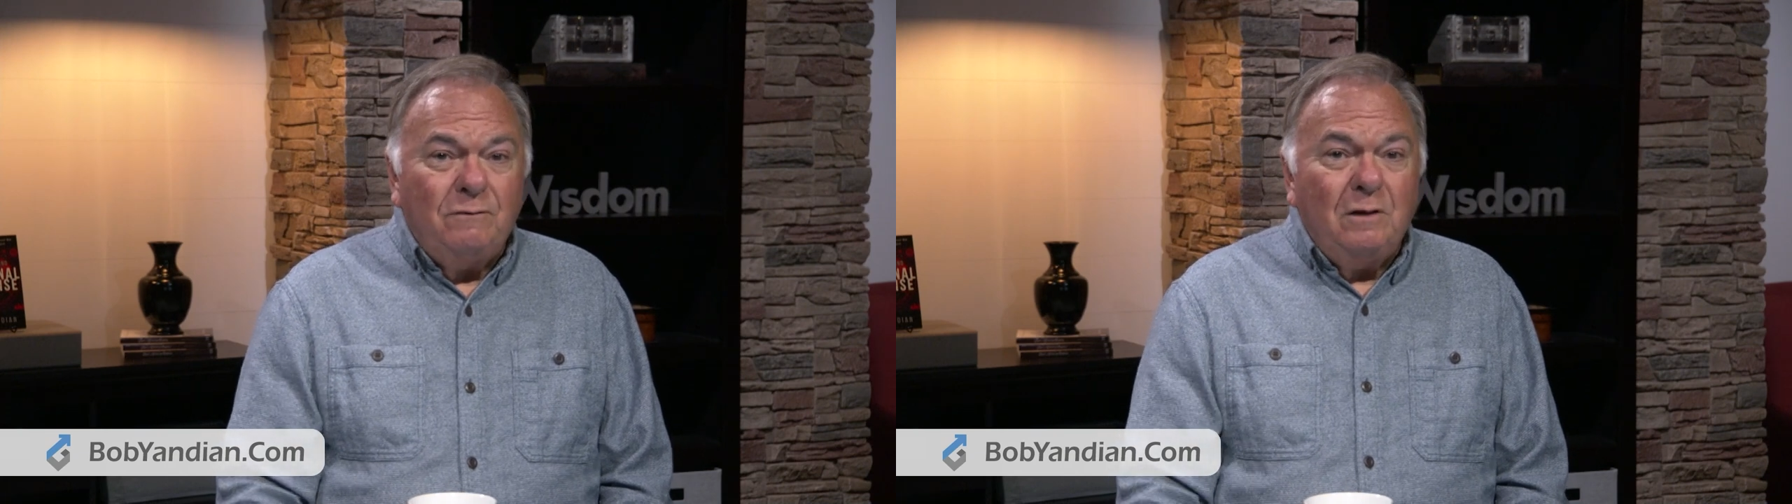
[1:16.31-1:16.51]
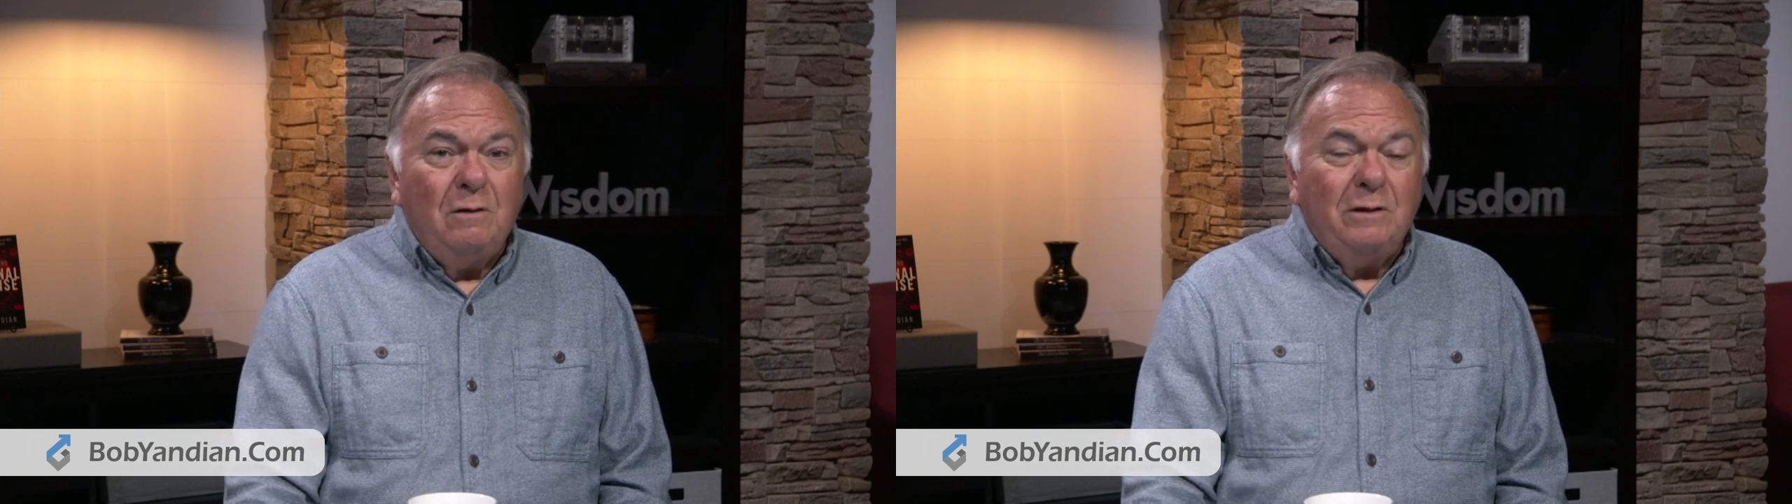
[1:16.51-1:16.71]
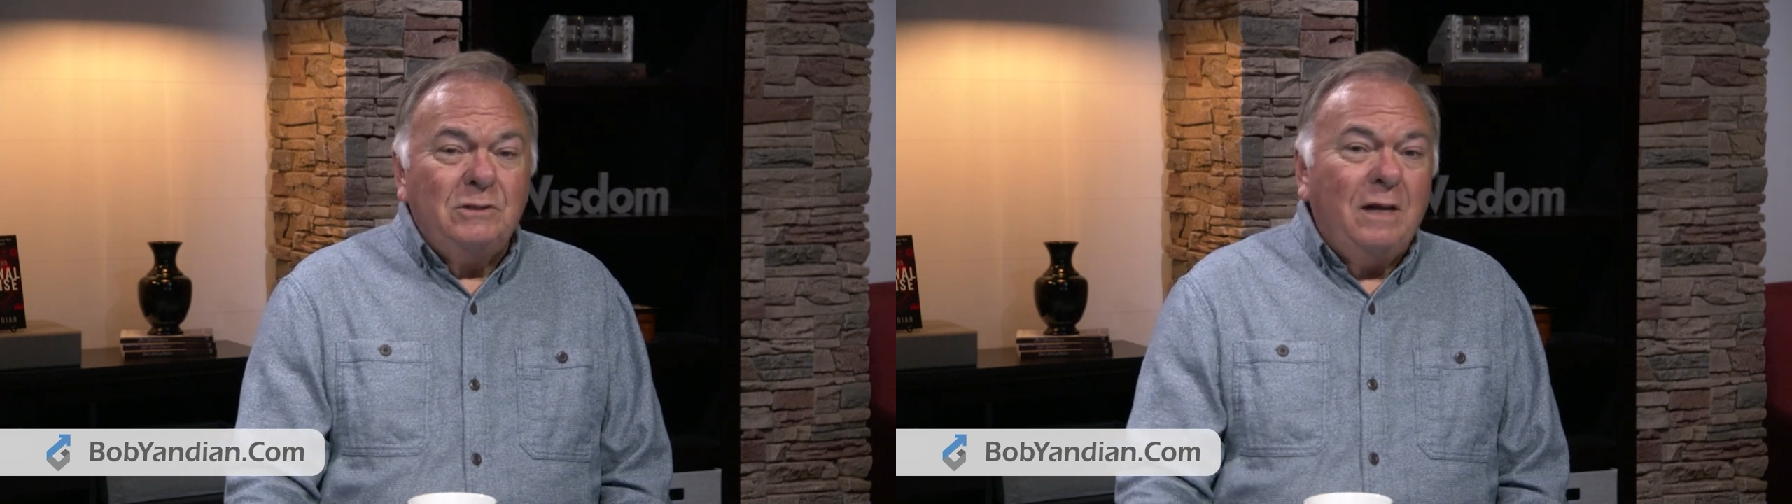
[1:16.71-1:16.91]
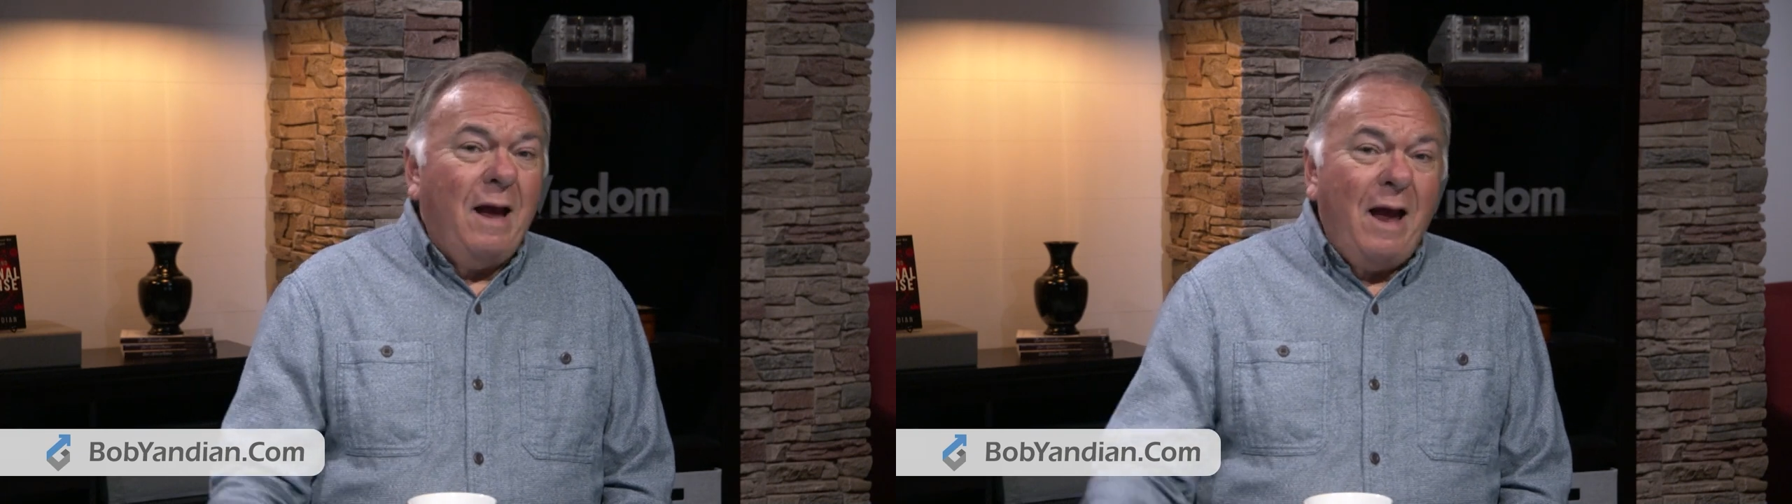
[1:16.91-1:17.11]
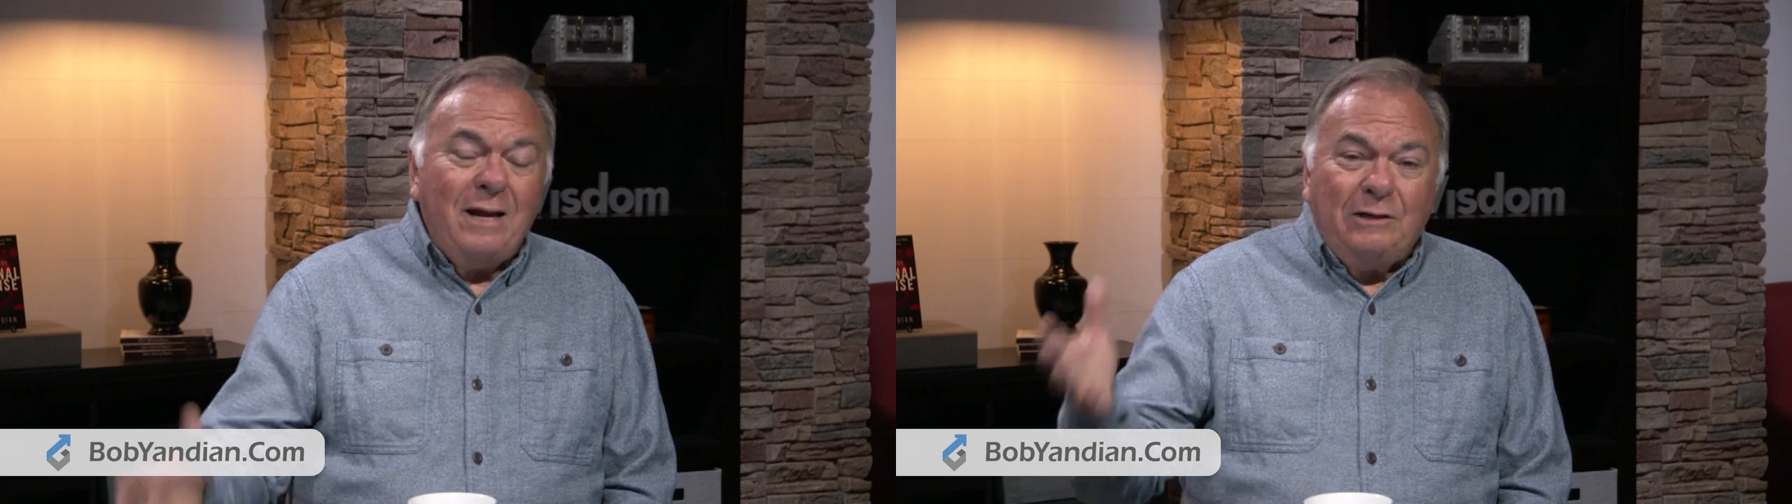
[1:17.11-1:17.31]
You know, it's
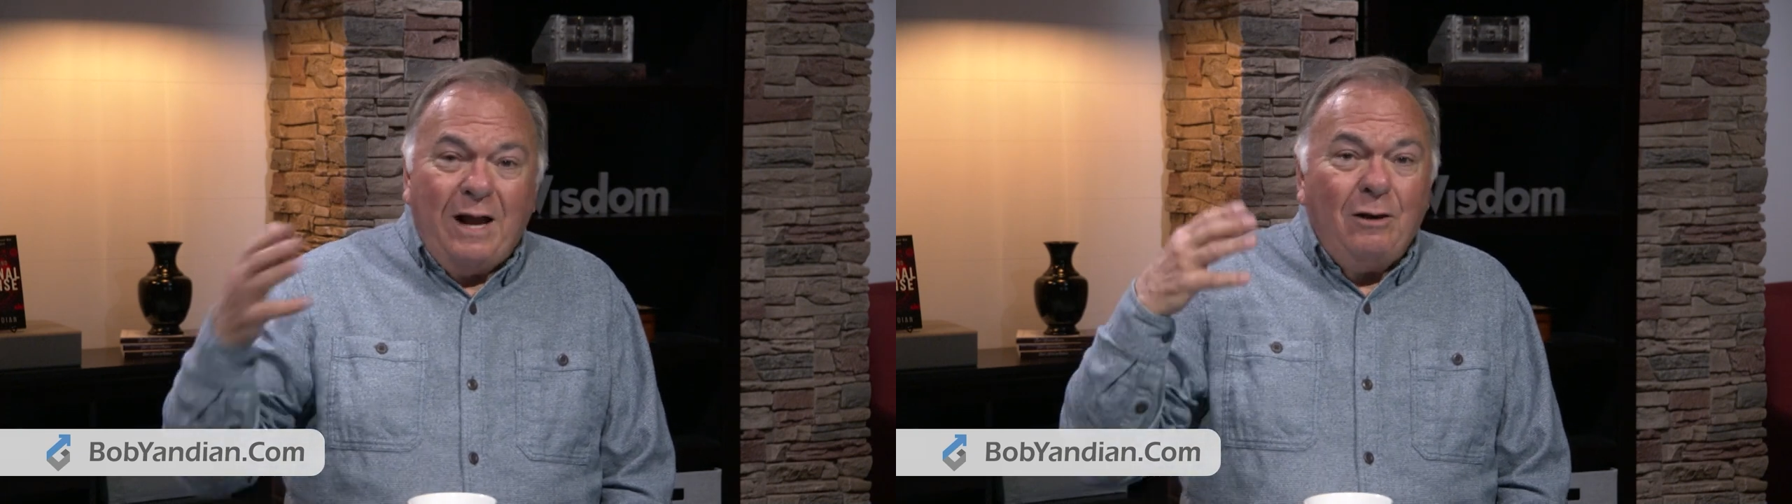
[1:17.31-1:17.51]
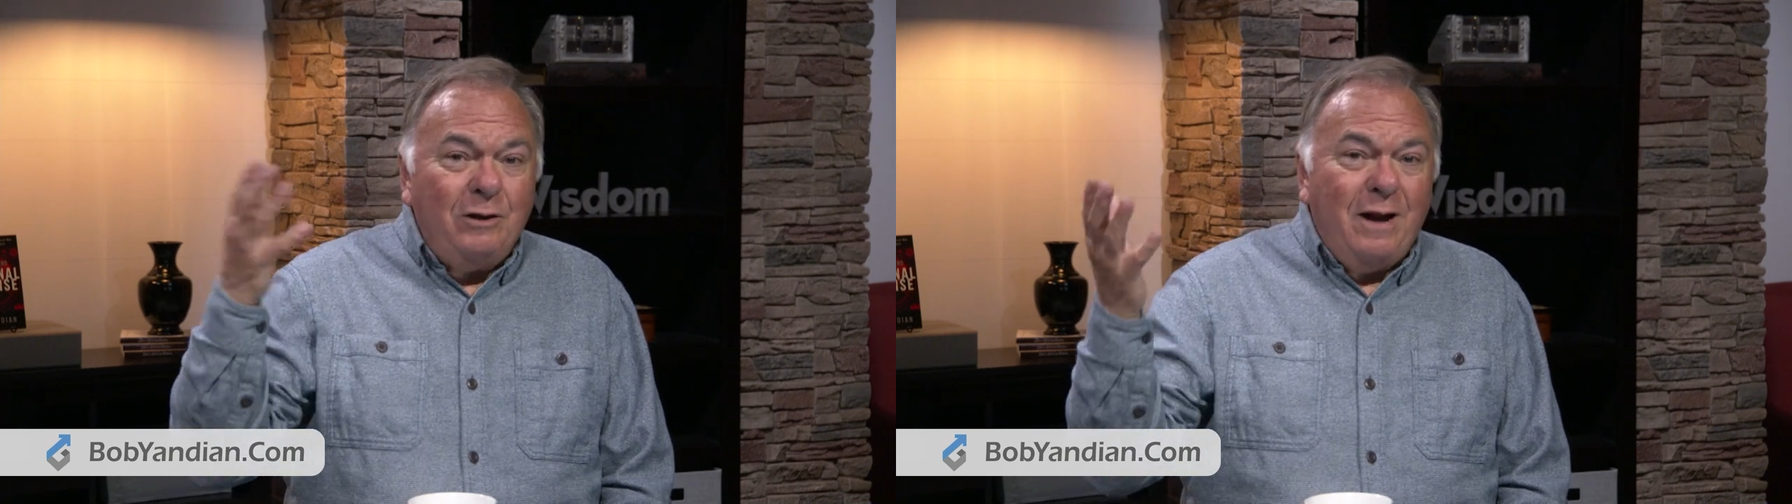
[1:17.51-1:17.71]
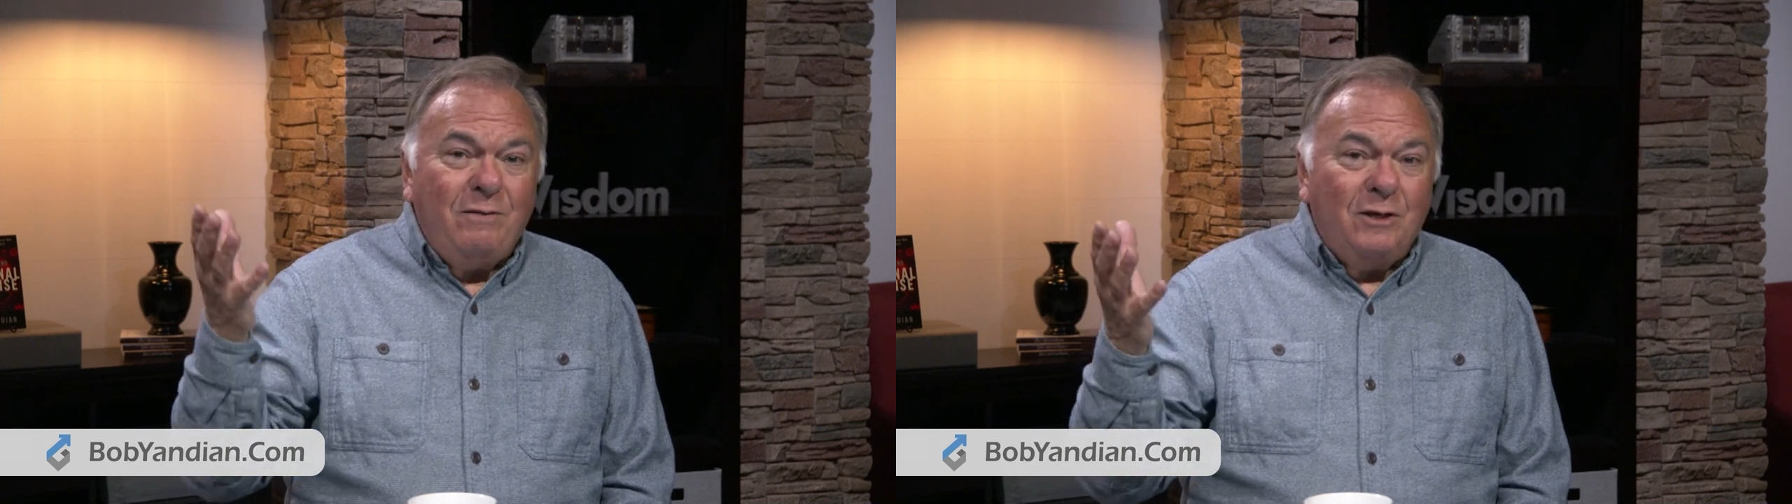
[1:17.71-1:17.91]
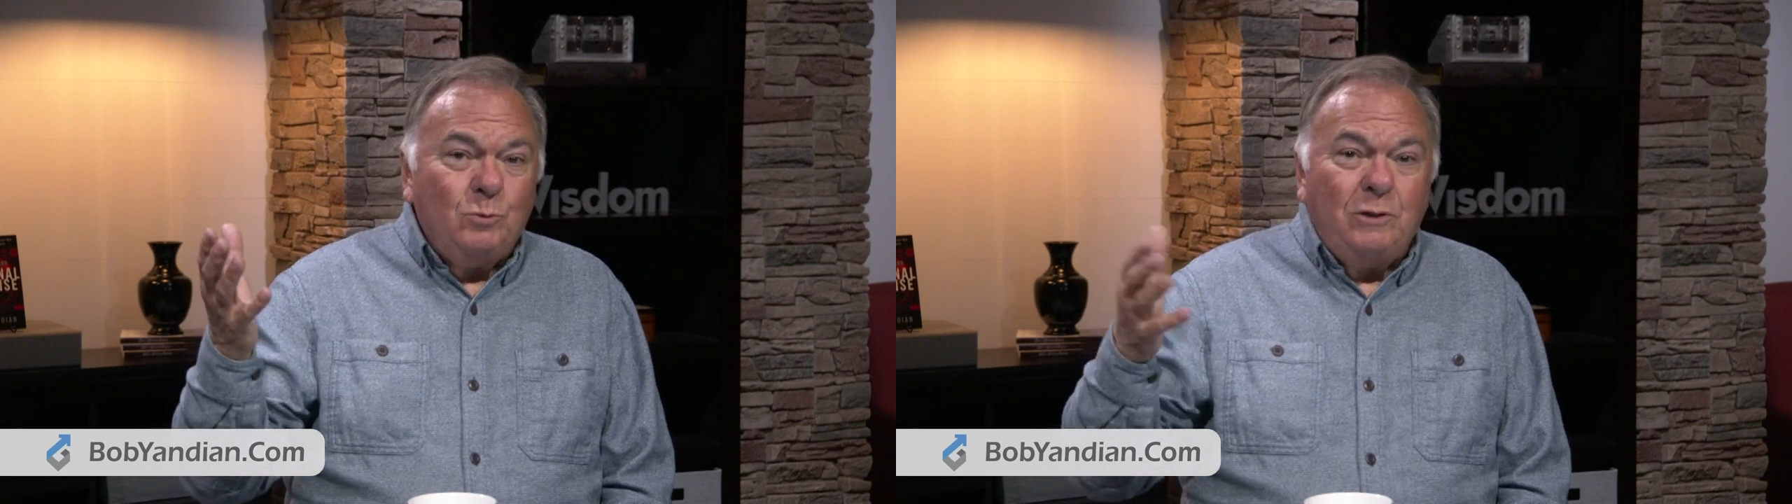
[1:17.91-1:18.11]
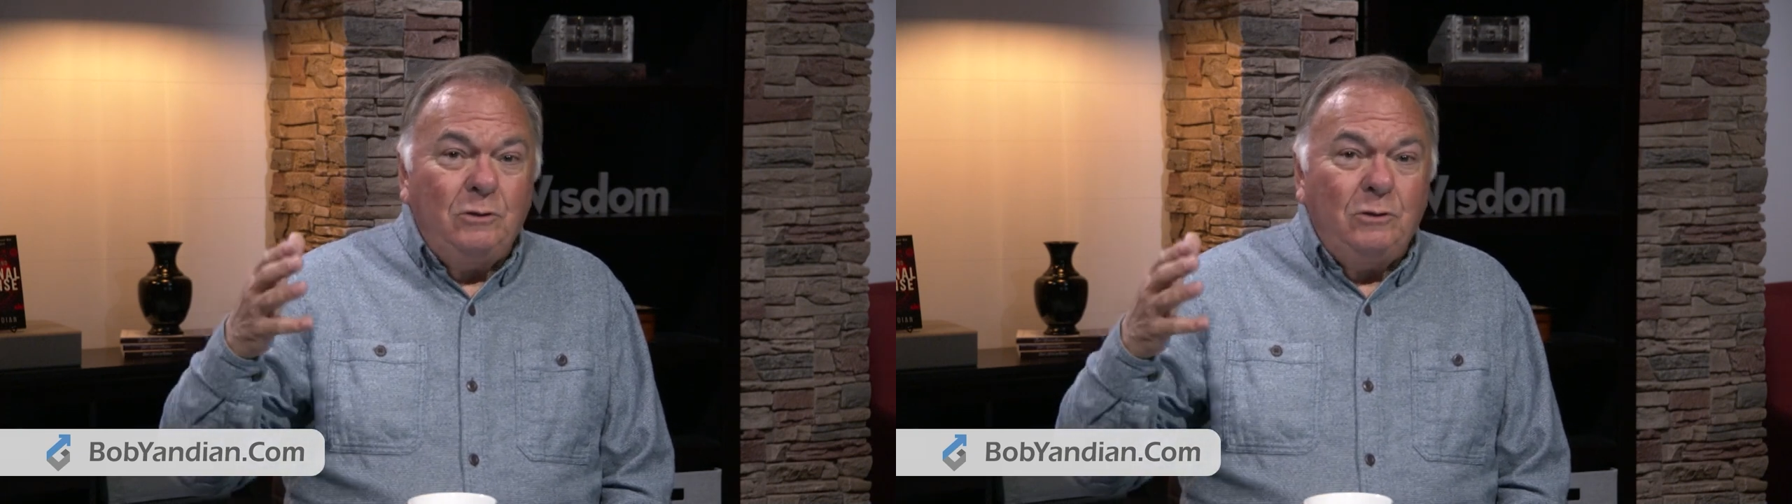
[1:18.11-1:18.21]
I look at it this way.